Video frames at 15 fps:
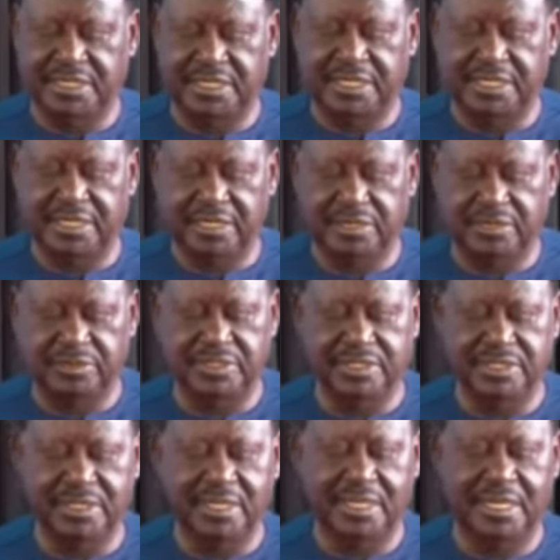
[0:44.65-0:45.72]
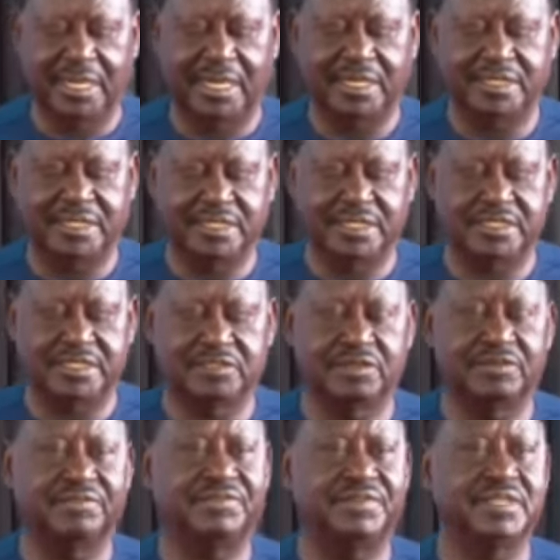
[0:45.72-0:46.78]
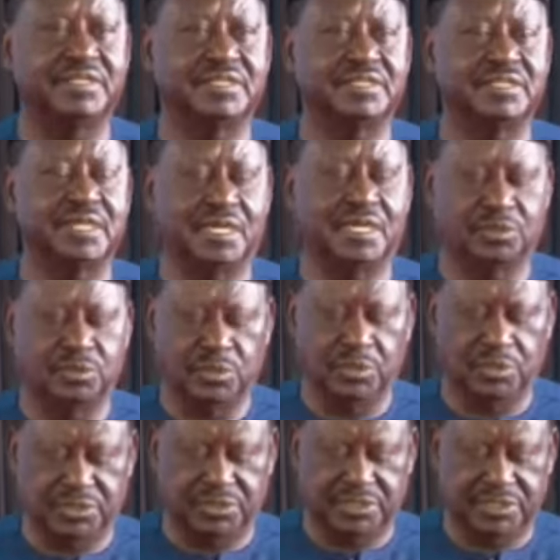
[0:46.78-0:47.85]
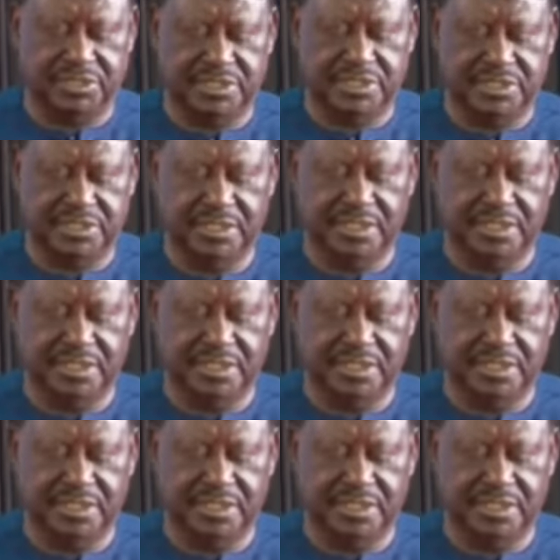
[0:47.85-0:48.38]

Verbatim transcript: including identity conflicts and wars,